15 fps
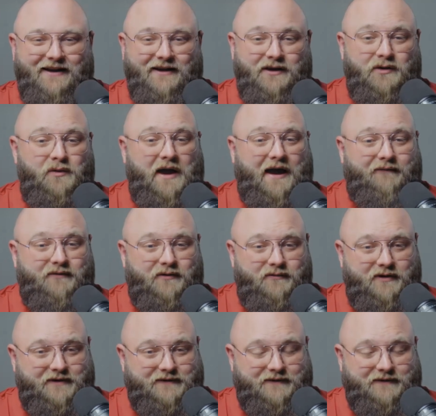You have your
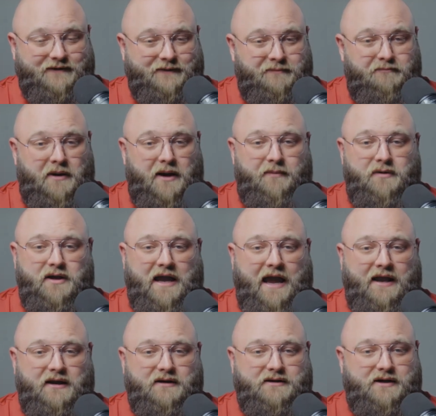reasons. Maybe you
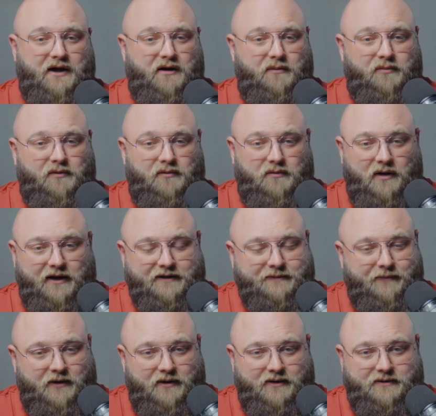had a terrible
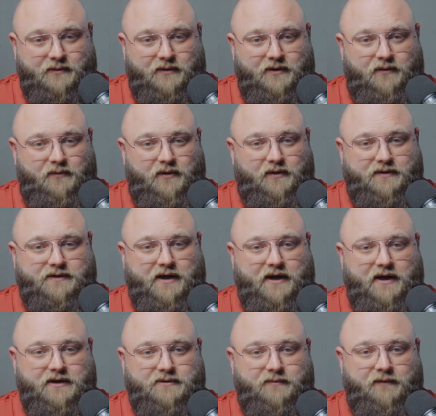experience with a real estate
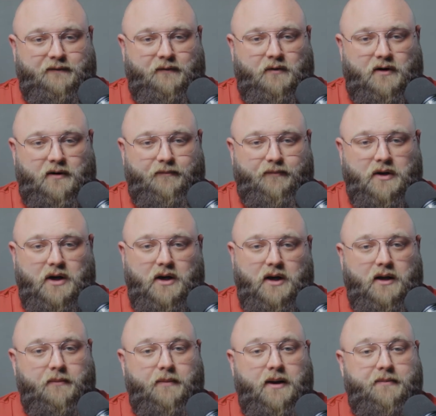agent before.
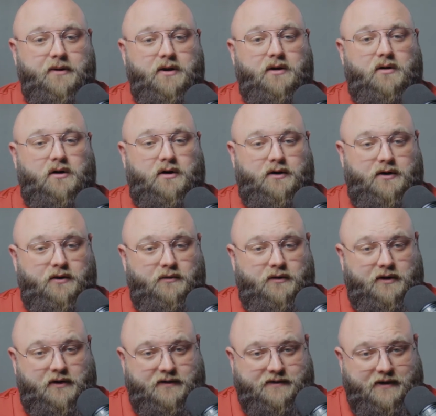Maybe you're a
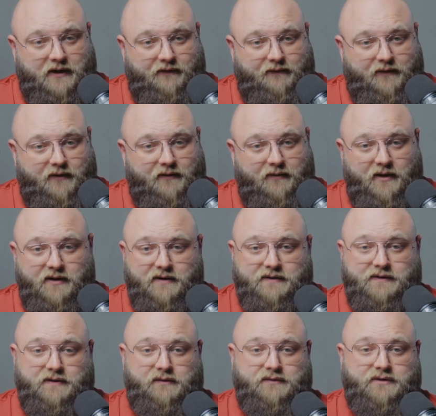do-it-yourselfer and you
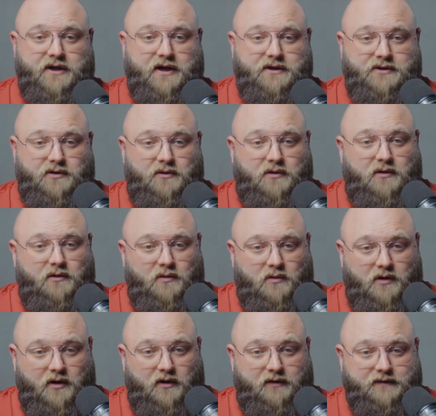still change your own
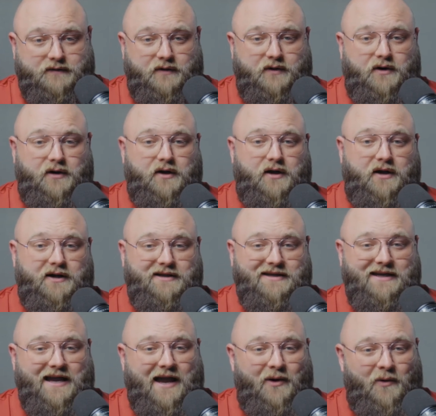oil, so you're going to
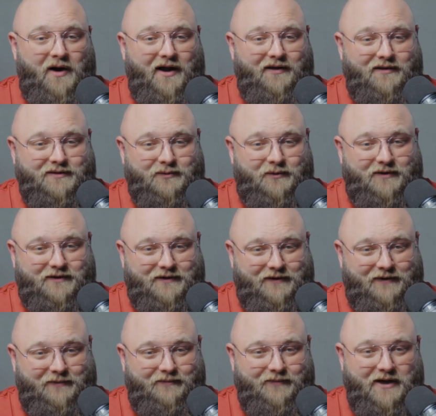DIY this one too.